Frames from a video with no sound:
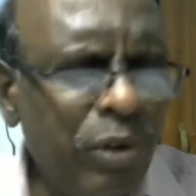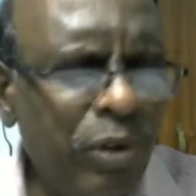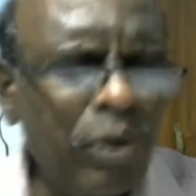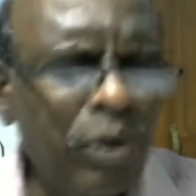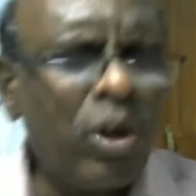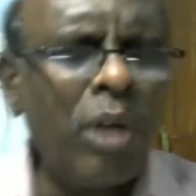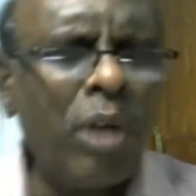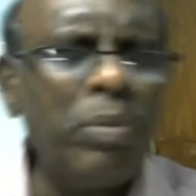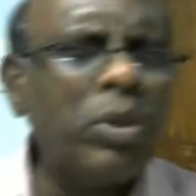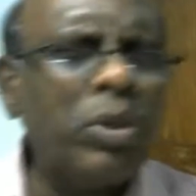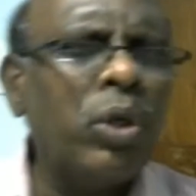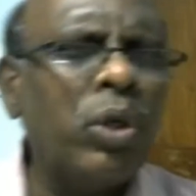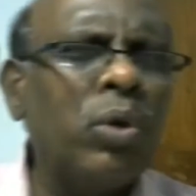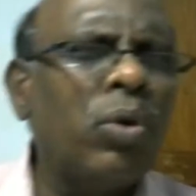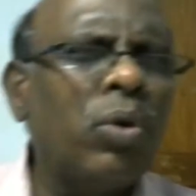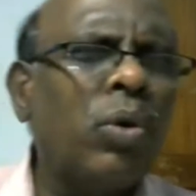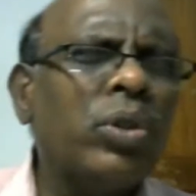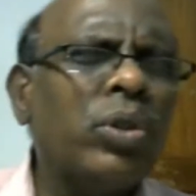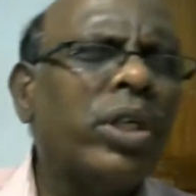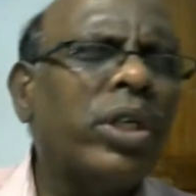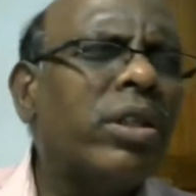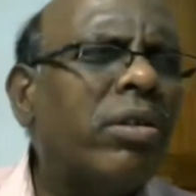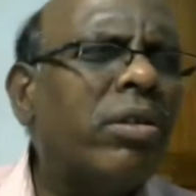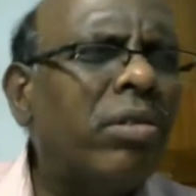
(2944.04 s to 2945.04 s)
you come to know
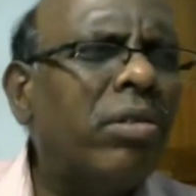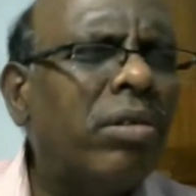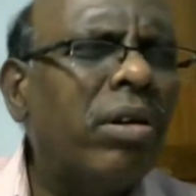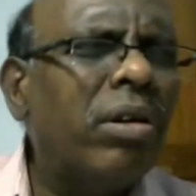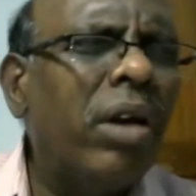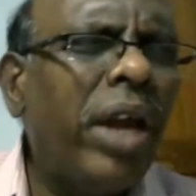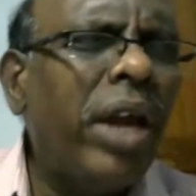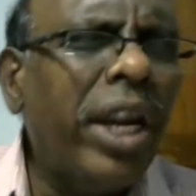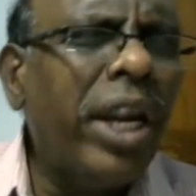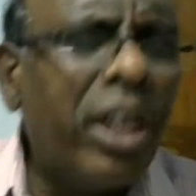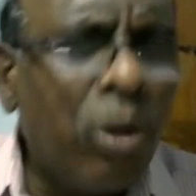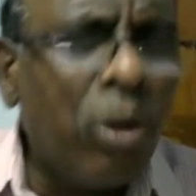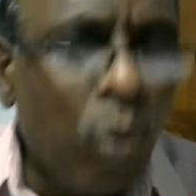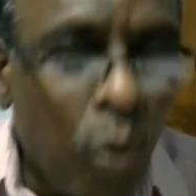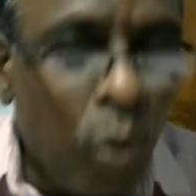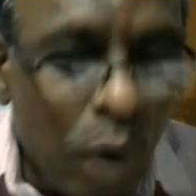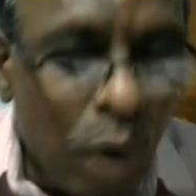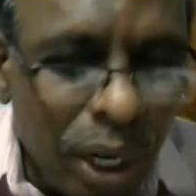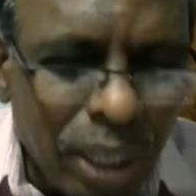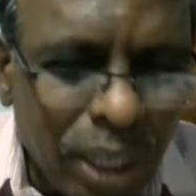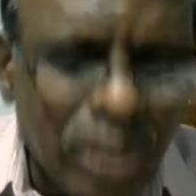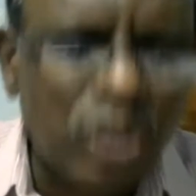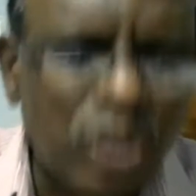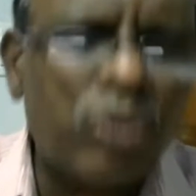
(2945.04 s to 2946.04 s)
that it
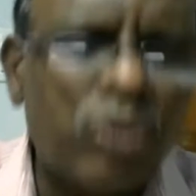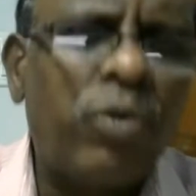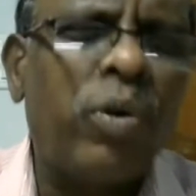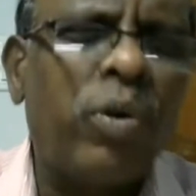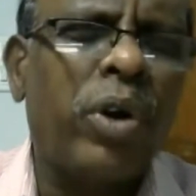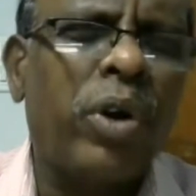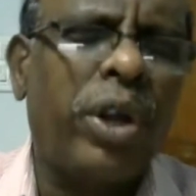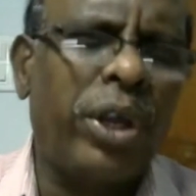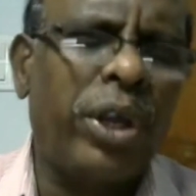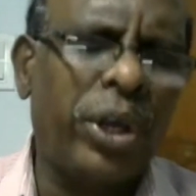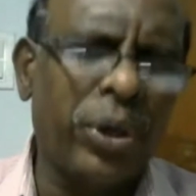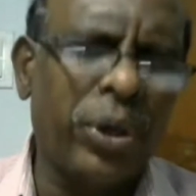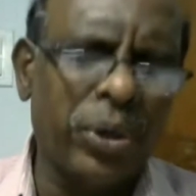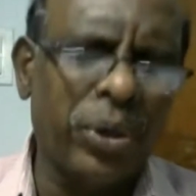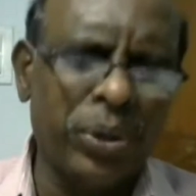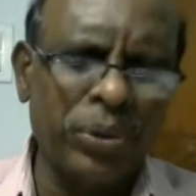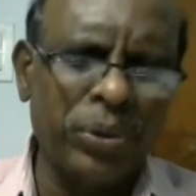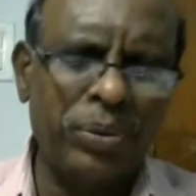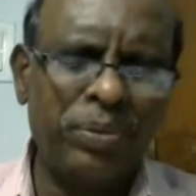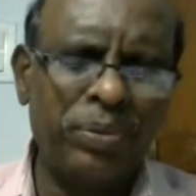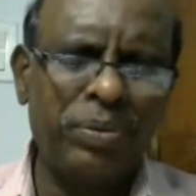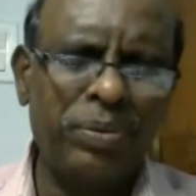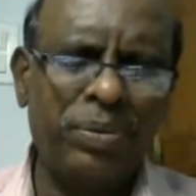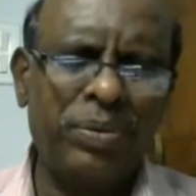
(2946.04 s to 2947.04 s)
works for you,